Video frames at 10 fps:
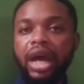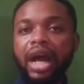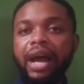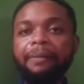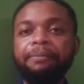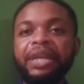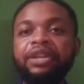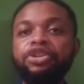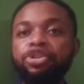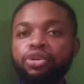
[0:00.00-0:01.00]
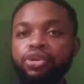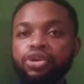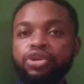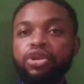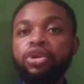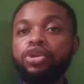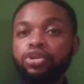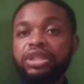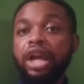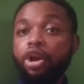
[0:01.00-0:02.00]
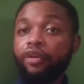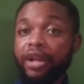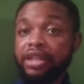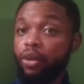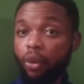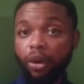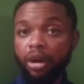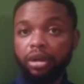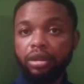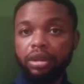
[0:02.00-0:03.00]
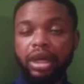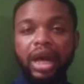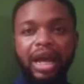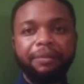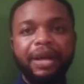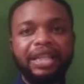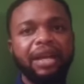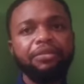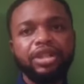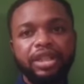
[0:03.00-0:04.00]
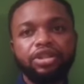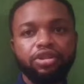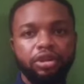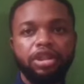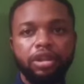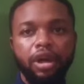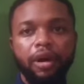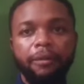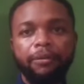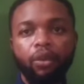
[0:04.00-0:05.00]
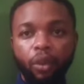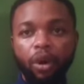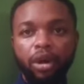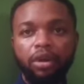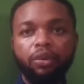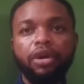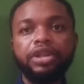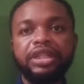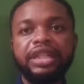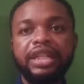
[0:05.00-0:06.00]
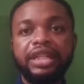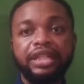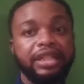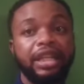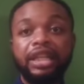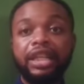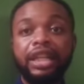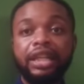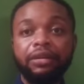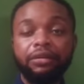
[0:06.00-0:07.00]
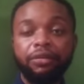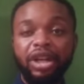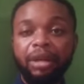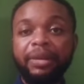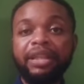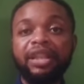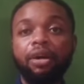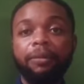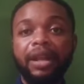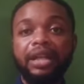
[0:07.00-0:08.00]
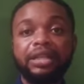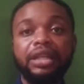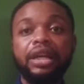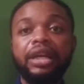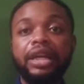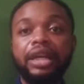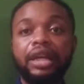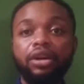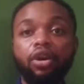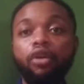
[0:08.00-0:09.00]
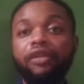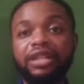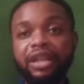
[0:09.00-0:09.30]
are being used to decorate a wall. And by the time you see such a wall, what you see is the ornamental plants covers